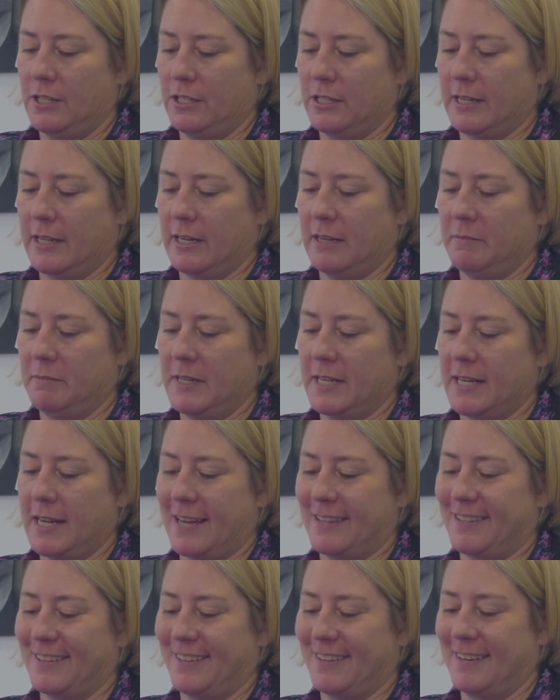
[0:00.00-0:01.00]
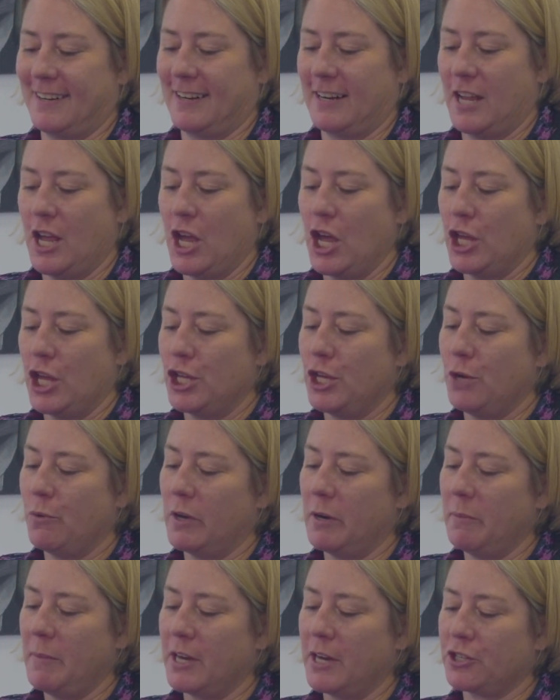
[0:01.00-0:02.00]
get them together. You
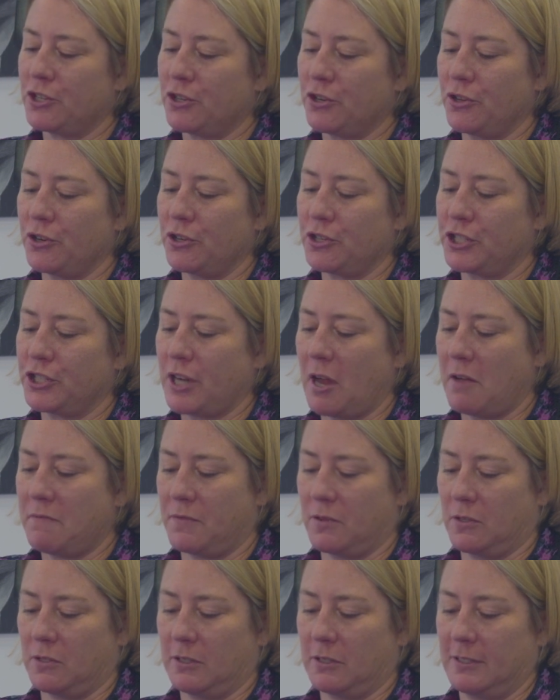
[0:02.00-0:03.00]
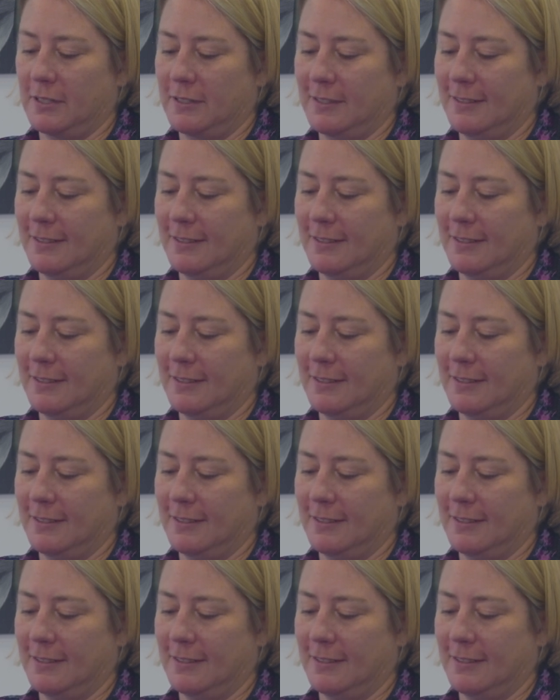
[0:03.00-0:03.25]
want to make sure they're shuffled.